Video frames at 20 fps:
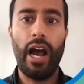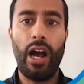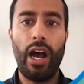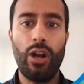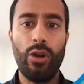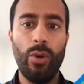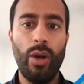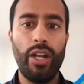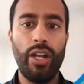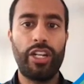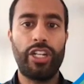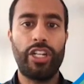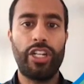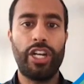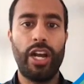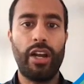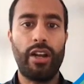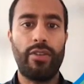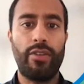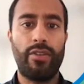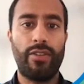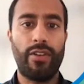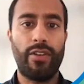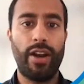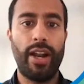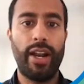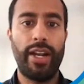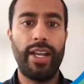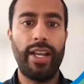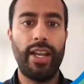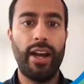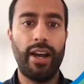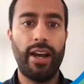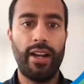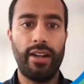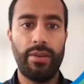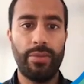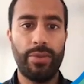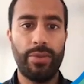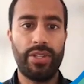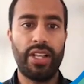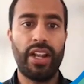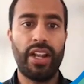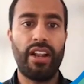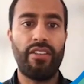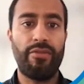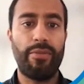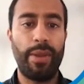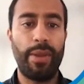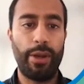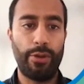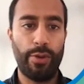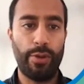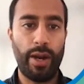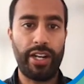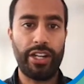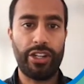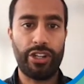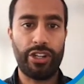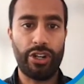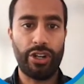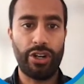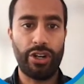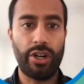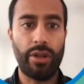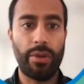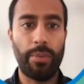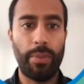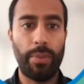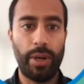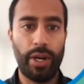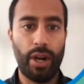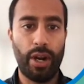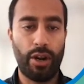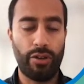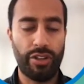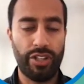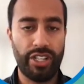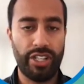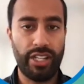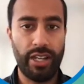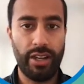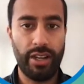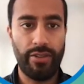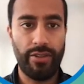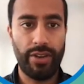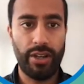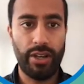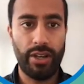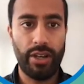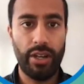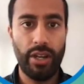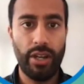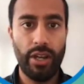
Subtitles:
how do I check for any items that have been registered but not received?